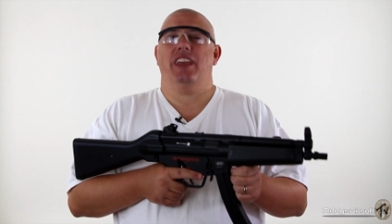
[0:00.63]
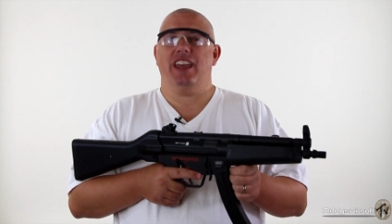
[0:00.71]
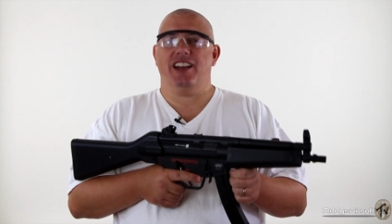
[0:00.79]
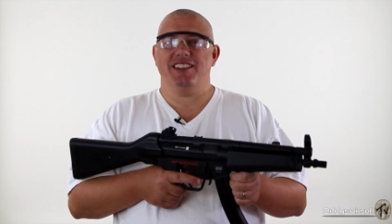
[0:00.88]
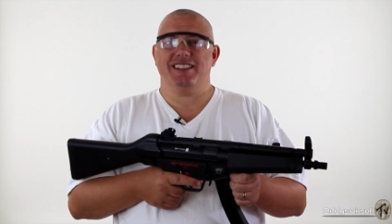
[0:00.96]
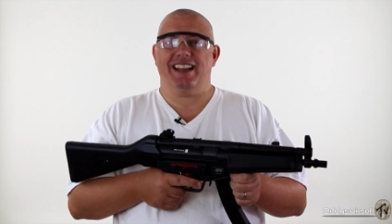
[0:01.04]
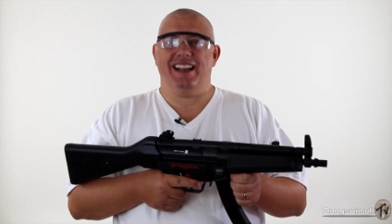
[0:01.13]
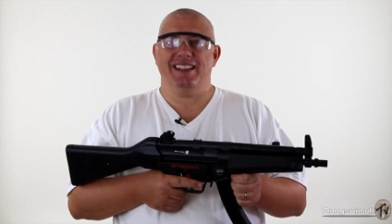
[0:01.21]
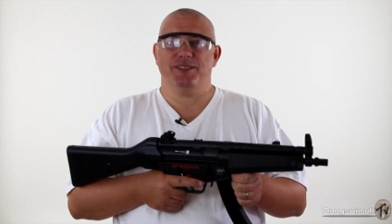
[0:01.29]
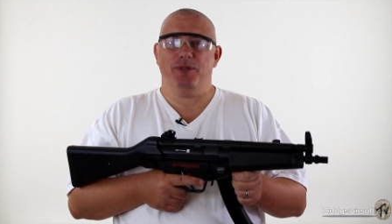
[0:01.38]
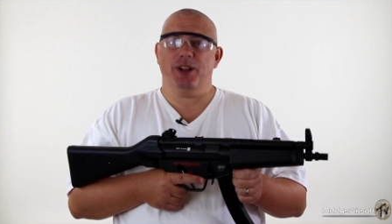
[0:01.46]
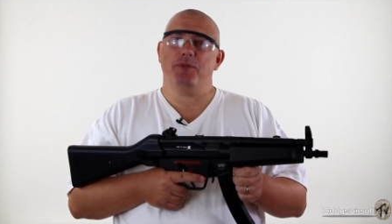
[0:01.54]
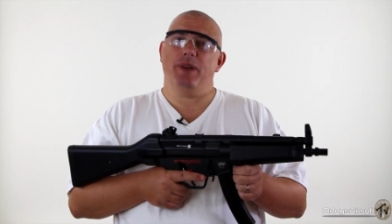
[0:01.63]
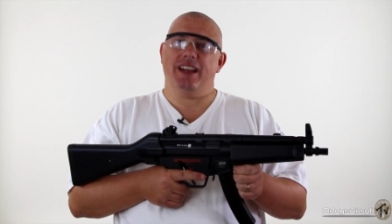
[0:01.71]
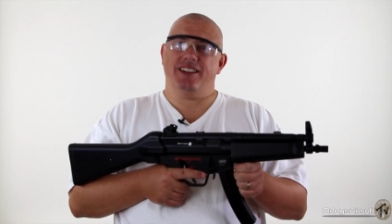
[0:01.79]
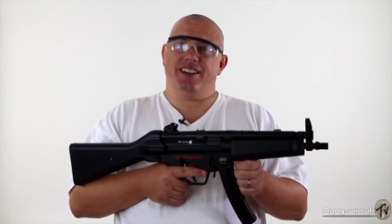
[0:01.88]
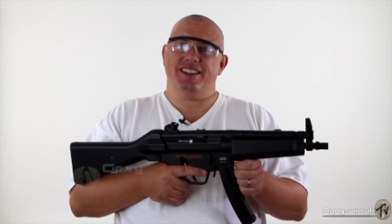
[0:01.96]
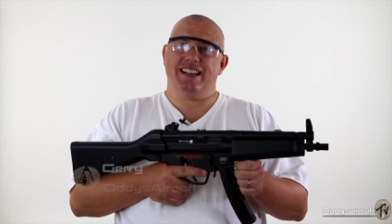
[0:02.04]
Hey guys and gals, welcome
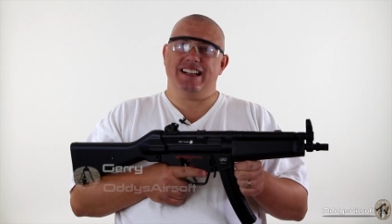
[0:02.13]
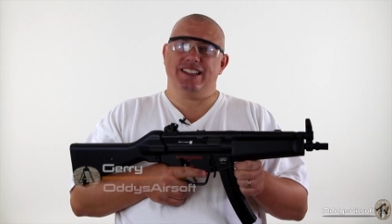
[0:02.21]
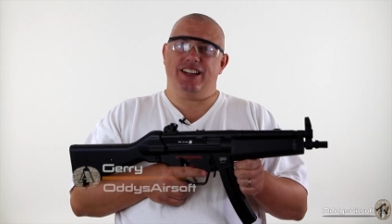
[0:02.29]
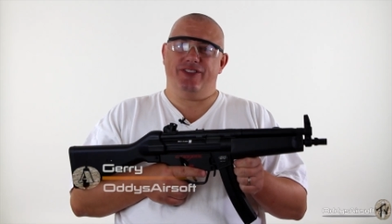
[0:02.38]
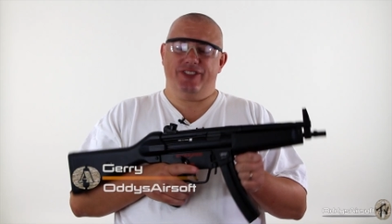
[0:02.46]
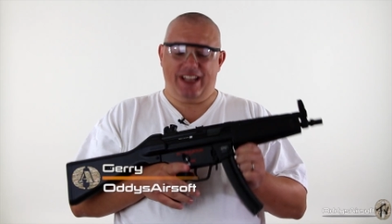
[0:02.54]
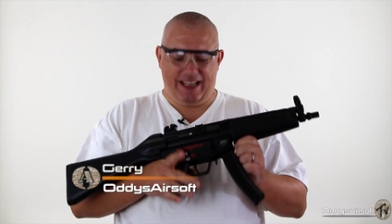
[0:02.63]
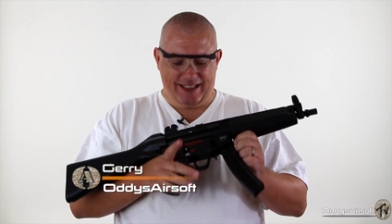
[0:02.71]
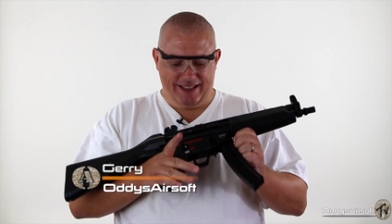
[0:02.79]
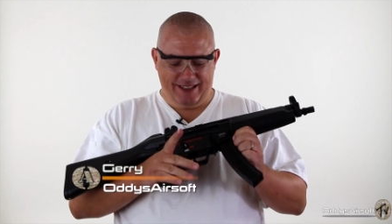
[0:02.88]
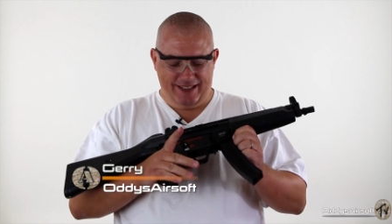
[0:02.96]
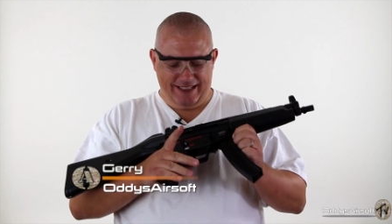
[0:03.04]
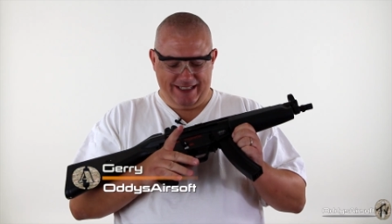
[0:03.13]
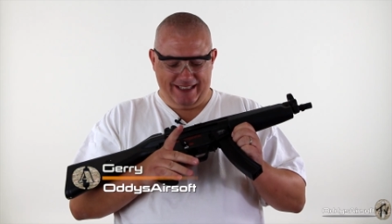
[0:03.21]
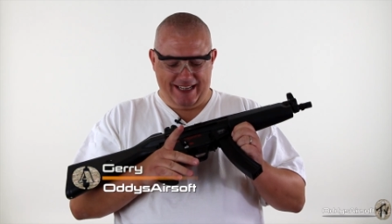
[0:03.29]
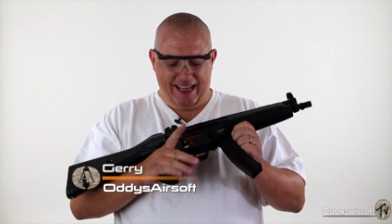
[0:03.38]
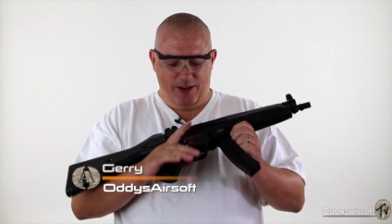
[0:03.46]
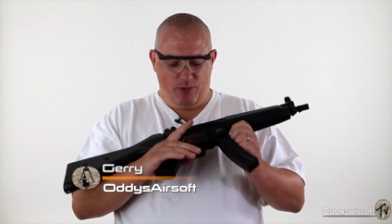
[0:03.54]
back to Oddy's Airsoft and
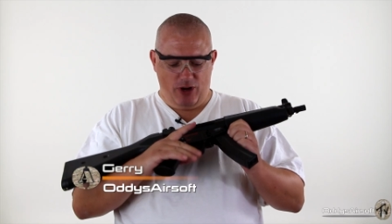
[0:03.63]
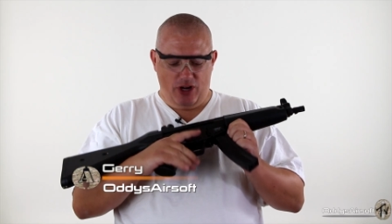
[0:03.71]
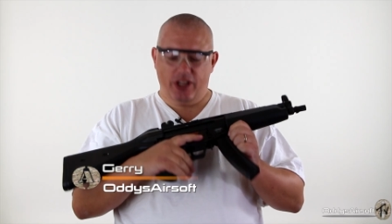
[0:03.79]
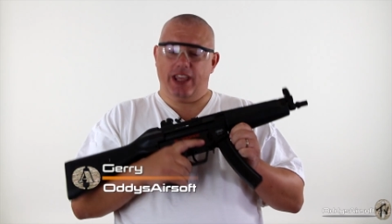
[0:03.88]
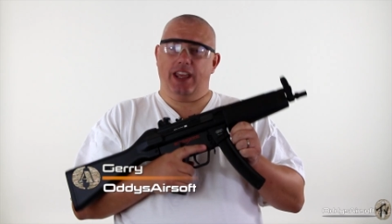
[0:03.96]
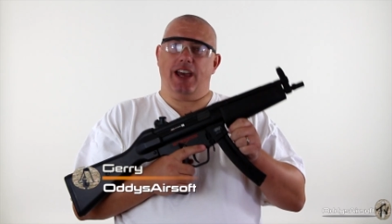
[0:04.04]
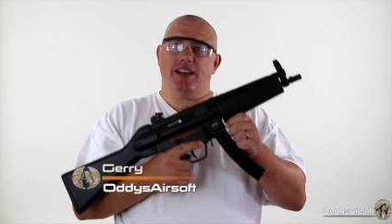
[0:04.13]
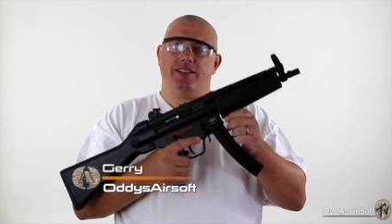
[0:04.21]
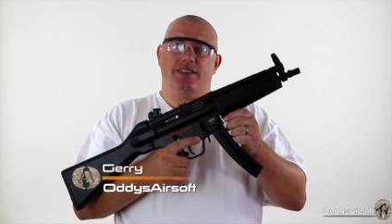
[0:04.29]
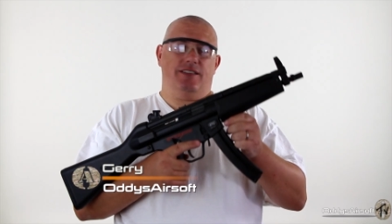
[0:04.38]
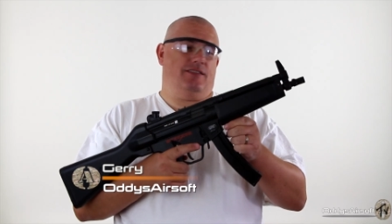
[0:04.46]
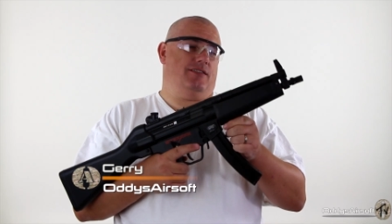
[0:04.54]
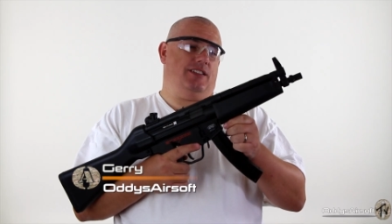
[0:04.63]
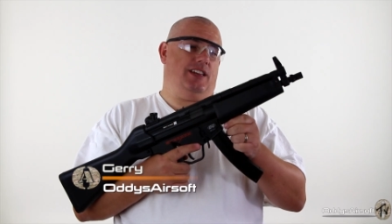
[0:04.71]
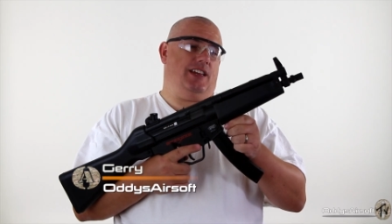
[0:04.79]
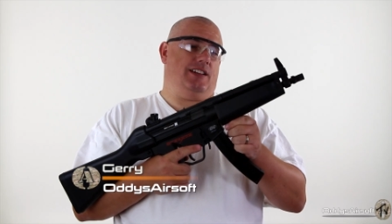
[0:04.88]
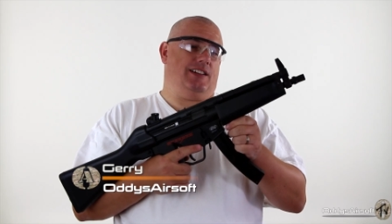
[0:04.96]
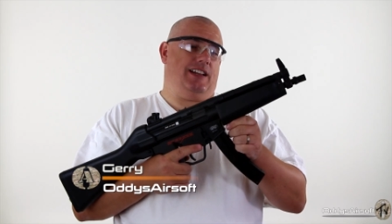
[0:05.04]
today we're looking at
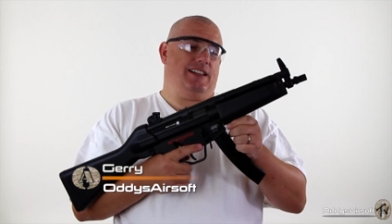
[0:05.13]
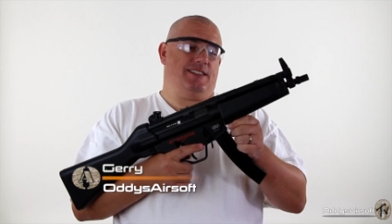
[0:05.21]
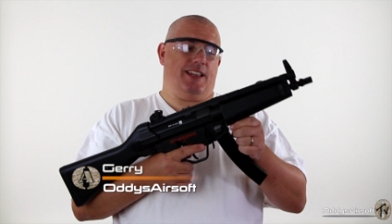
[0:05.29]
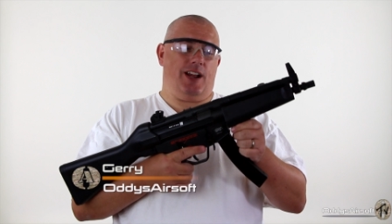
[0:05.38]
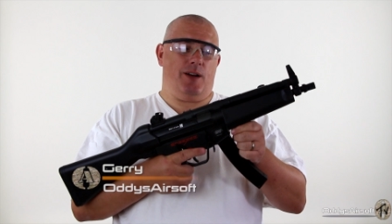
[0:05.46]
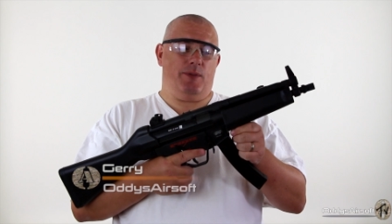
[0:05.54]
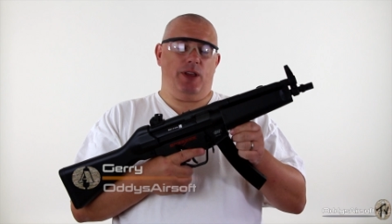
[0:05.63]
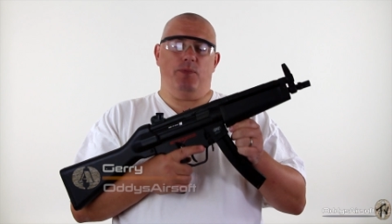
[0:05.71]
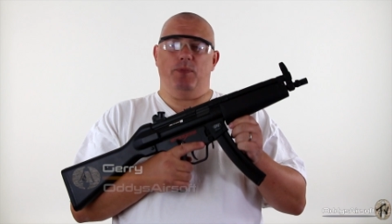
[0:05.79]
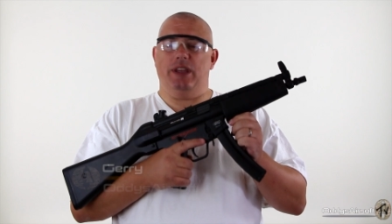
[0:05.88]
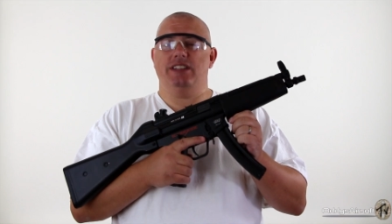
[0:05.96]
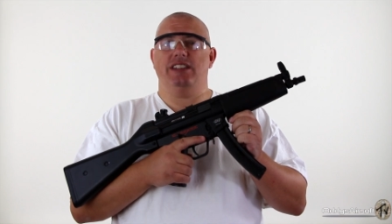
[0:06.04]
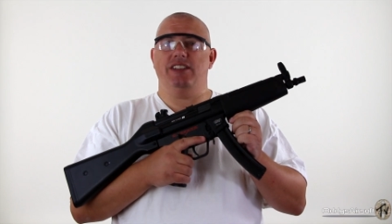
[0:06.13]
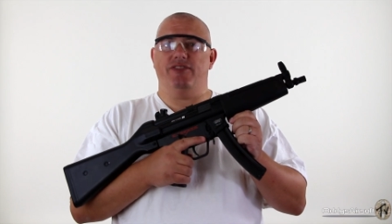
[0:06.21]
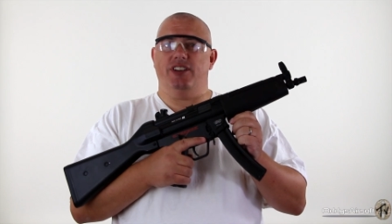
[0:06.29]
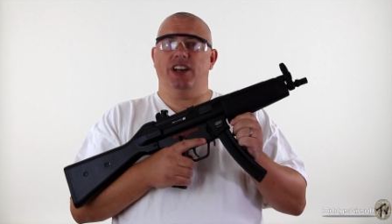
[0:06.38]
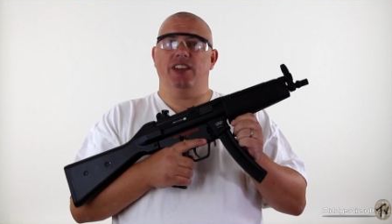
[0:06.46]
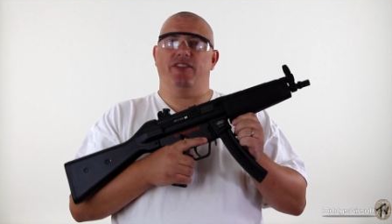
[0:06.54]
the Classic Army
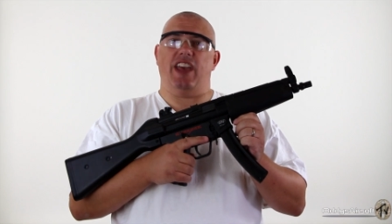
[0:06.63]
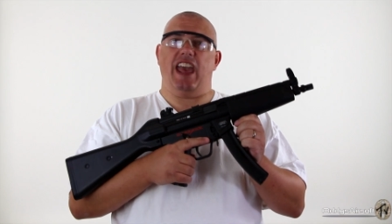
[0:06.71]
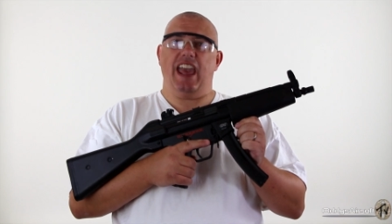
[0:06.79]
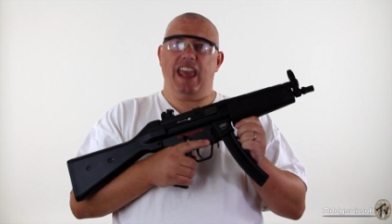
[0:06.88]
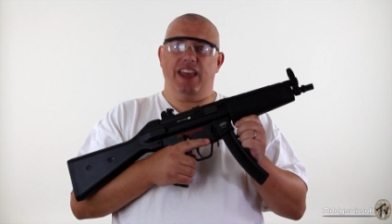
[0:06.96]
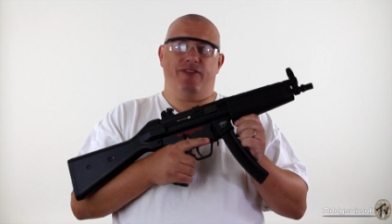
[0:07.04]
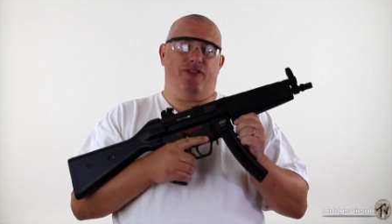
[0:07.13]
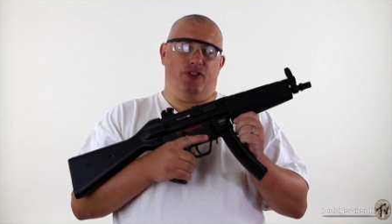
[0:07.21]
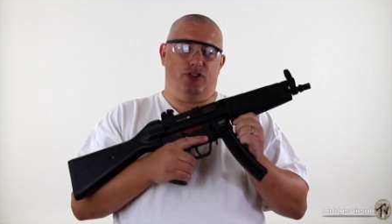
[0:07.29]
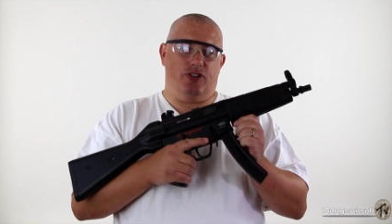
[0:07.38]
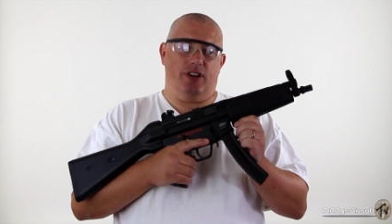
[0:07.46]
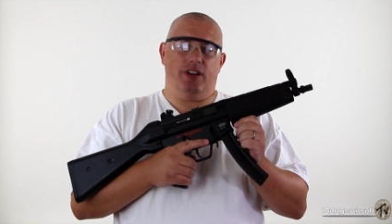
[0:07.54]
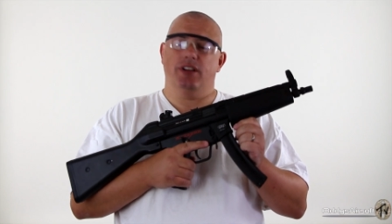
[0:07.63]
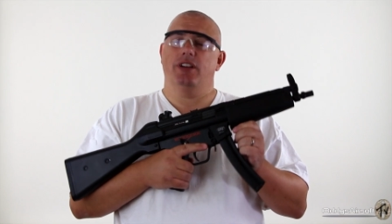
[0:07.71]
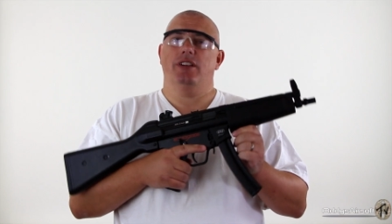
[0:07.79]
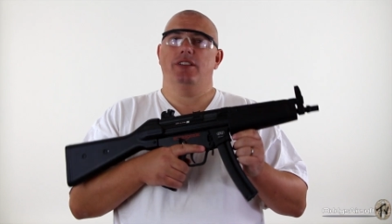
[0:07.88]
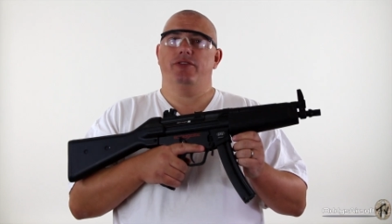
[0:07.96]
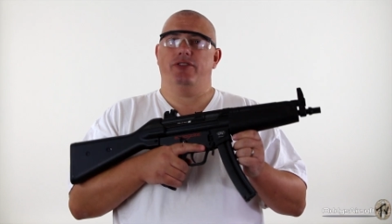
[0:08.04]
BT5A4
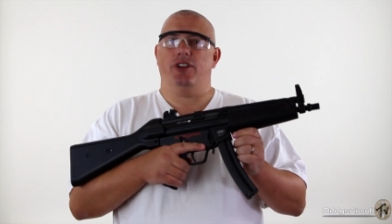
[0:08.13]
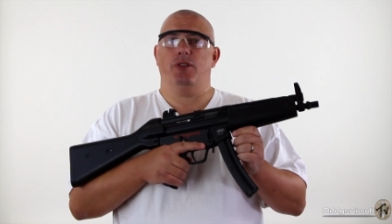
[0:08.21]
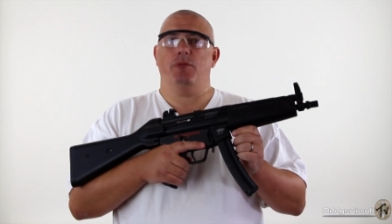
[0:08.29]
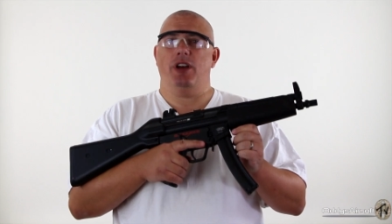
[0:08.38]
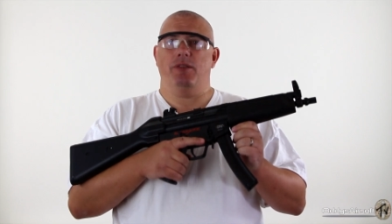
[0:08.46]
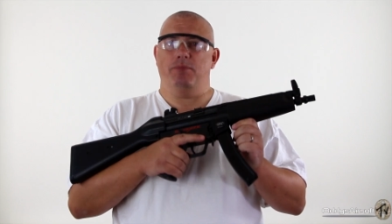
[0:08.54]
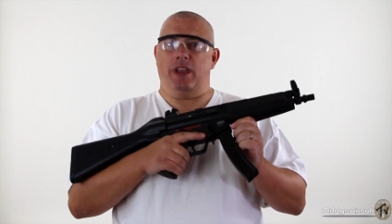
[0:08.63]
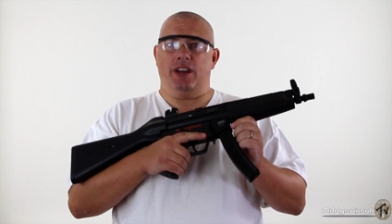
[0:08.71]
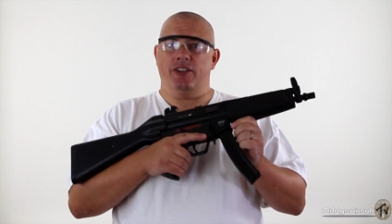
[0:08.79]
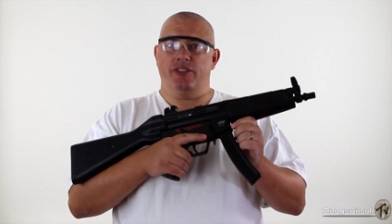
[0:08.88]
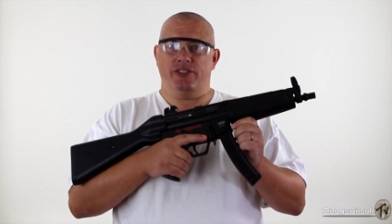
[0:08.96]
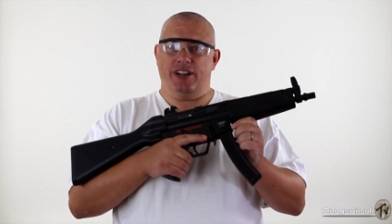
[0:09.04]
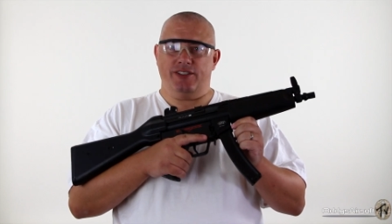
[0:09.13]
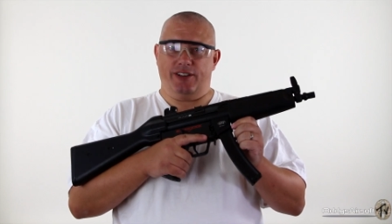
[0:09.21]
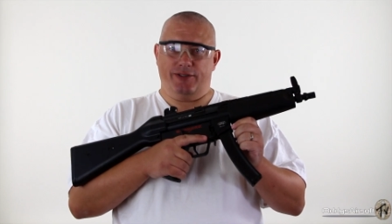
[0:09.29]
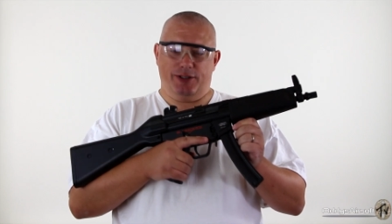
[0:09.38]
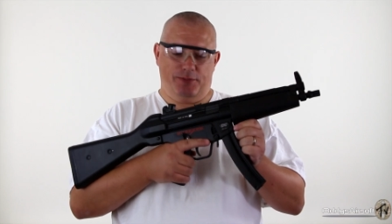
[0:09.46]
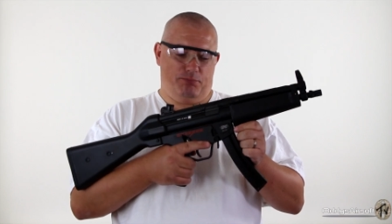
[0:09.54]
from Main Irish
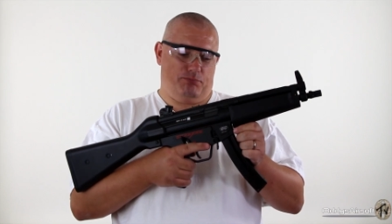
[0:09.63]
Airsoft.